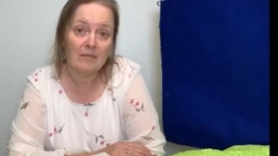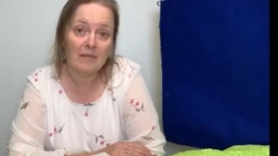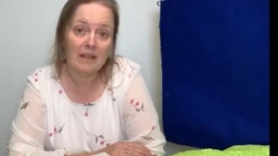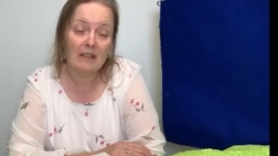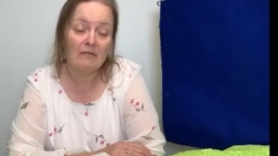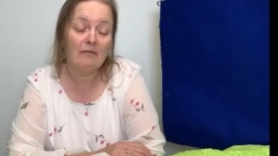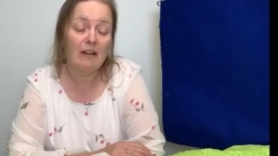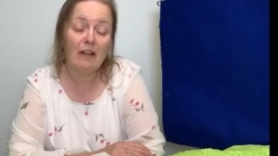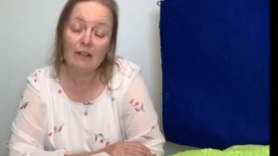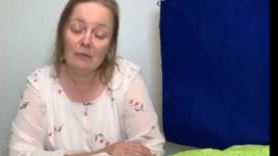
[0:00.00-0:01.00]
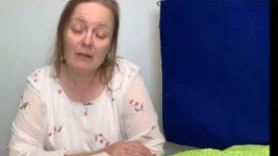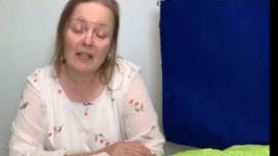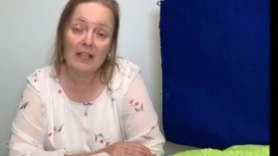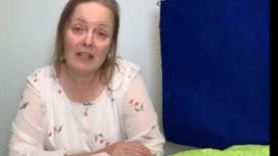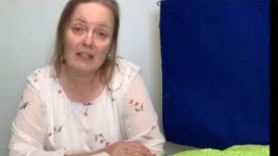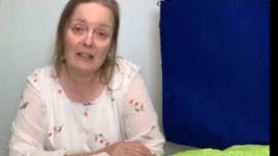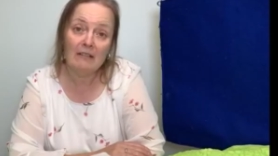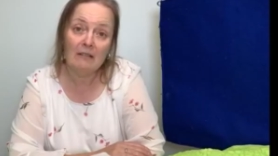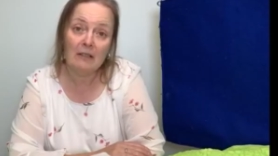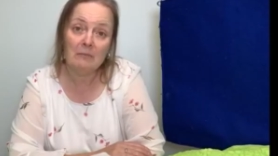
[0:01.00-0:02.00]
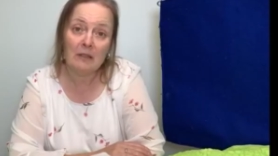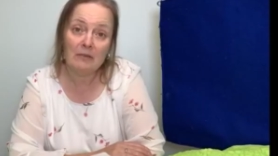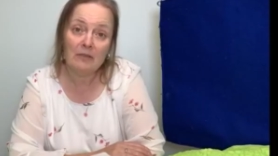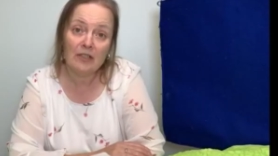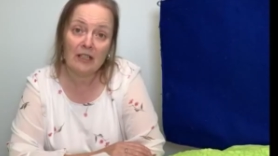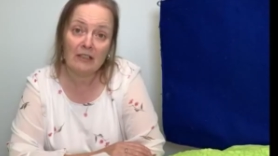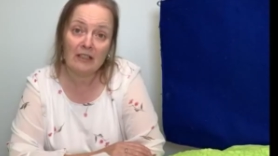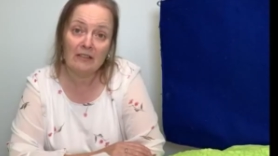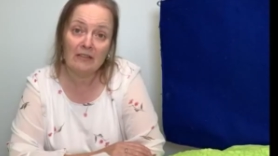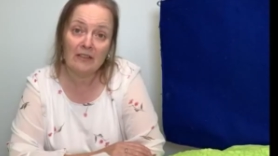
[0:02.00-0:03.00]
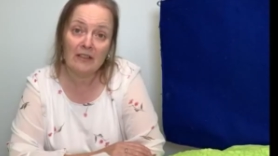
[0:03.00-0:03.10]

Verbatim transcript: and far away where Marushka lived,